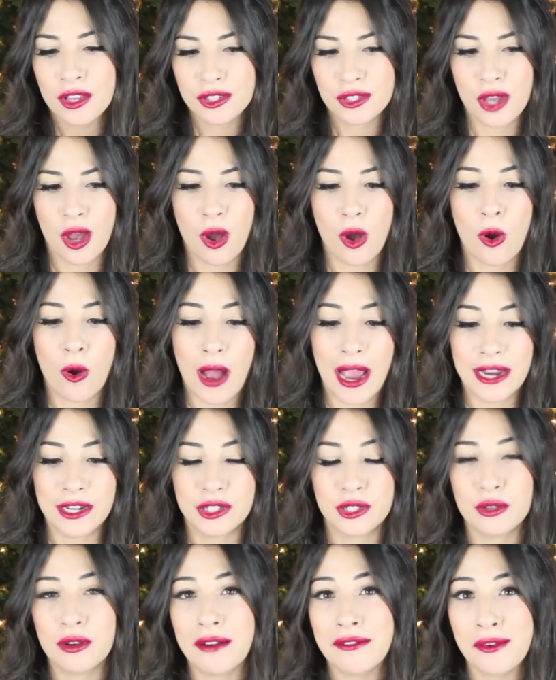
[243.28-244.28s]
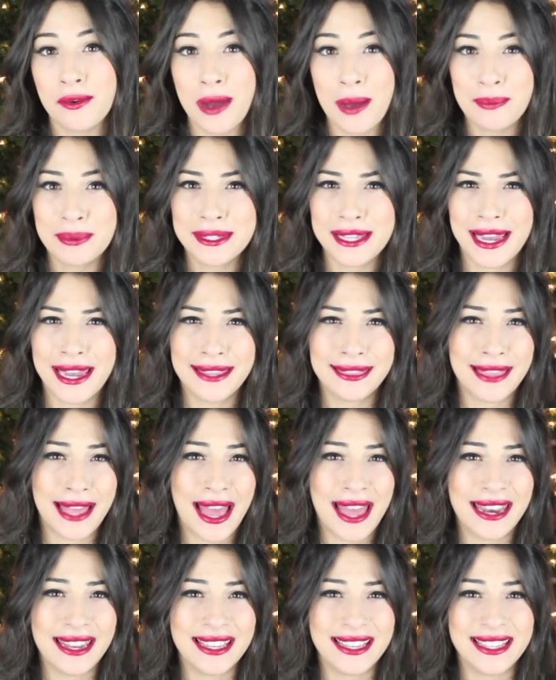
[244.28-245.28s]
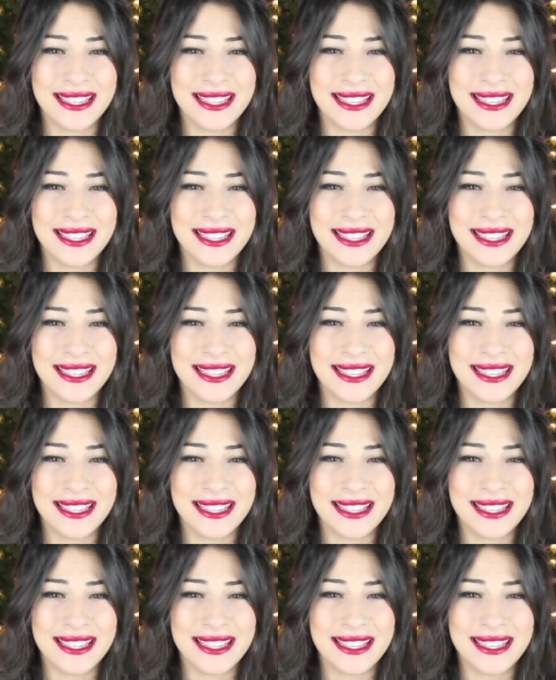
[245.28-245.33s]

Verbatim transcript: so I do have a website that